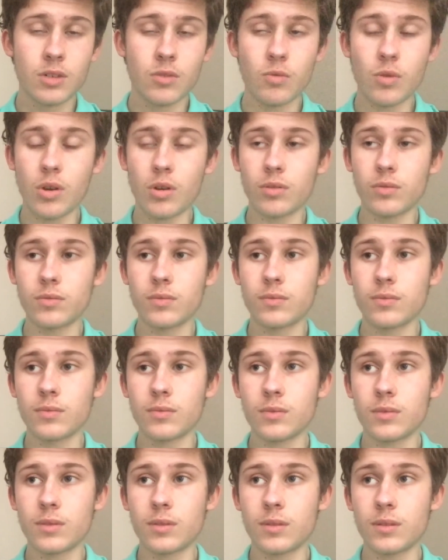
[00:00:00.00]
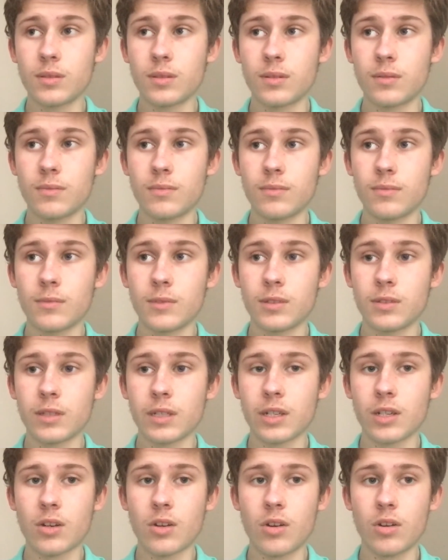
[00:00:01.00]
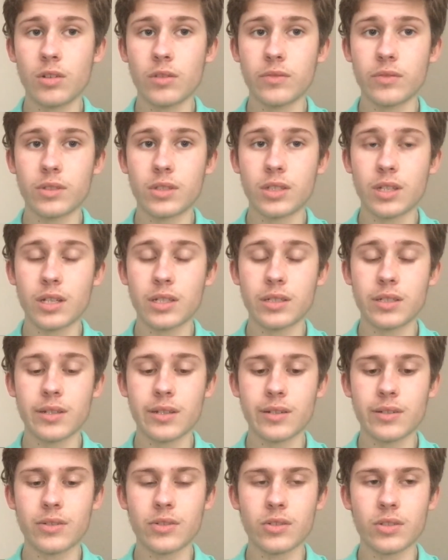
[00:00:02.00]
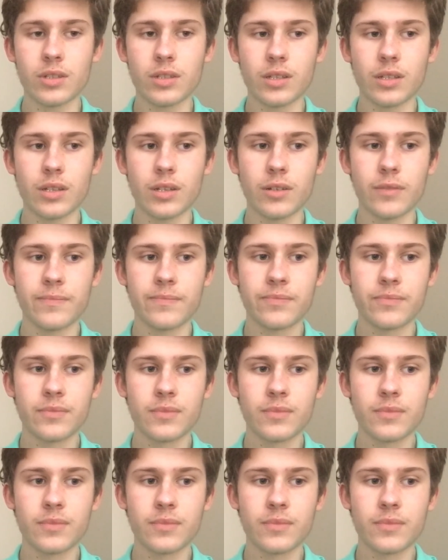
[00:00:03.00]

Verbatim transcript: Well, like all of the side characters in here,